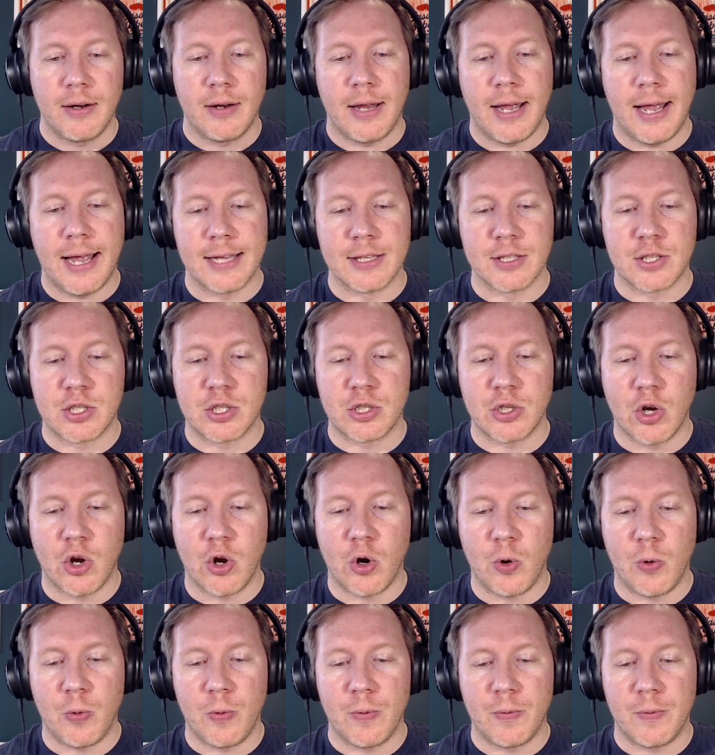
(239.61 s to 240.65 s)
And
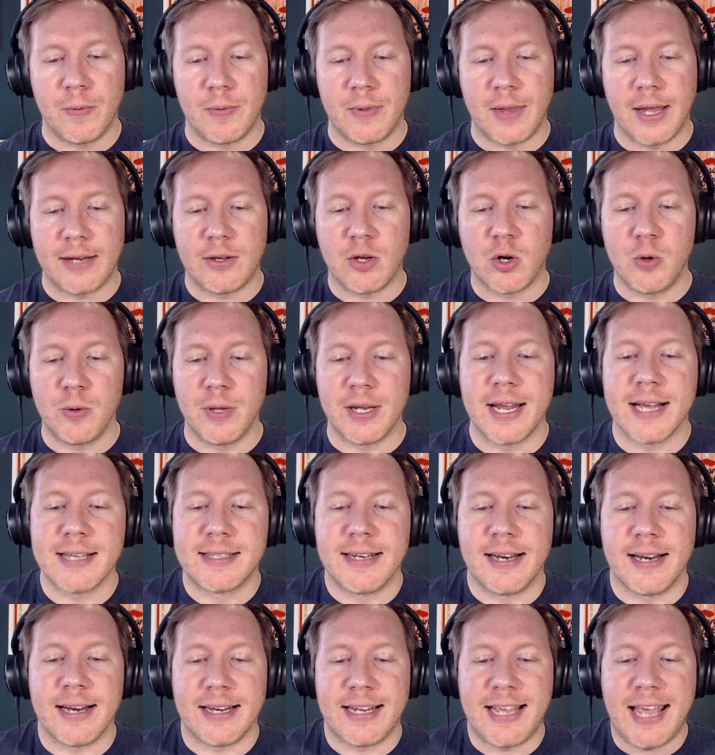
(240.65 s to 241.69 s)
so they told the
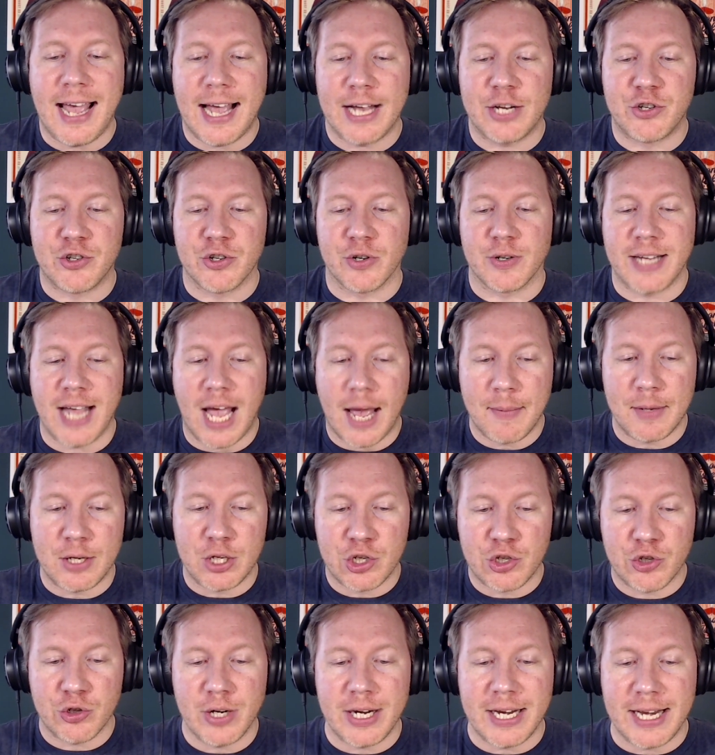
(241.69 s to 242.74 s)
designated catcher, Gabby
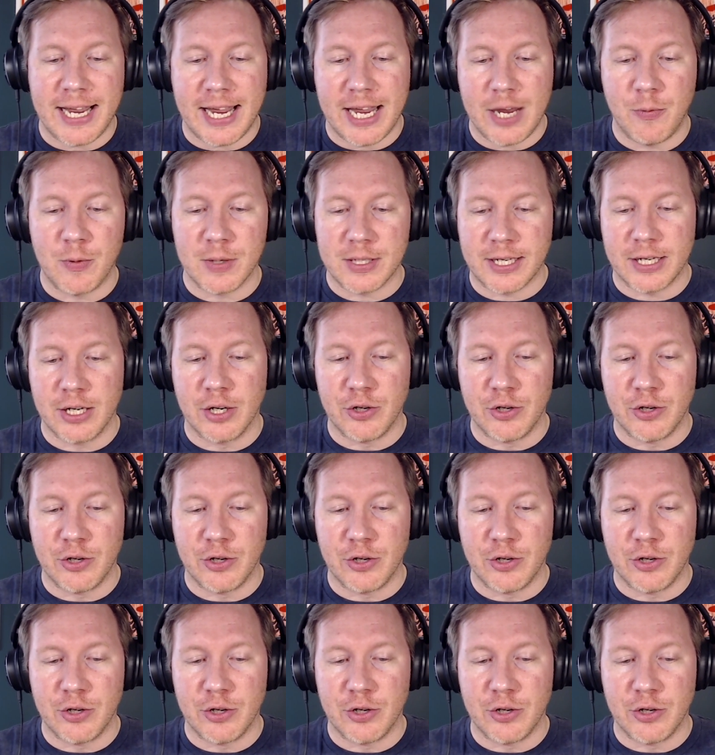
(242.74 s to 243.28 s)
Street, he was going to